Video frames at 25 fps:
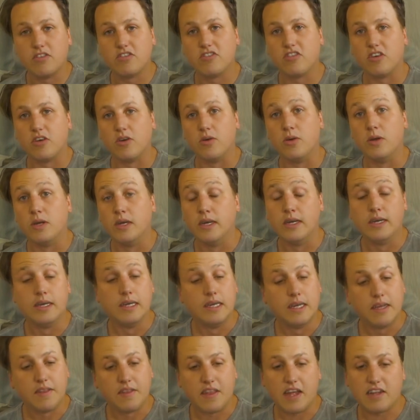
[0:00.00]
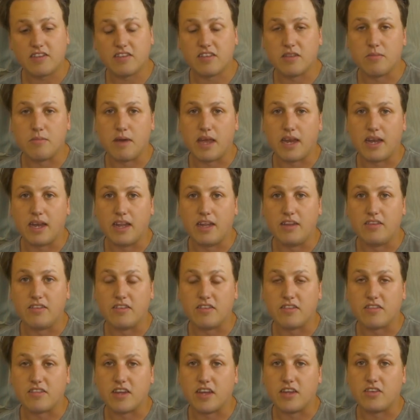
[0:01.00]
So that's the main lens
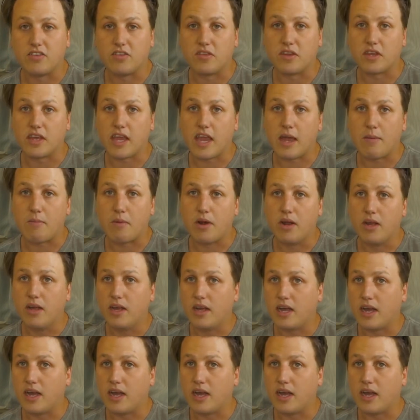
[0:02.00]
that stays on the camera.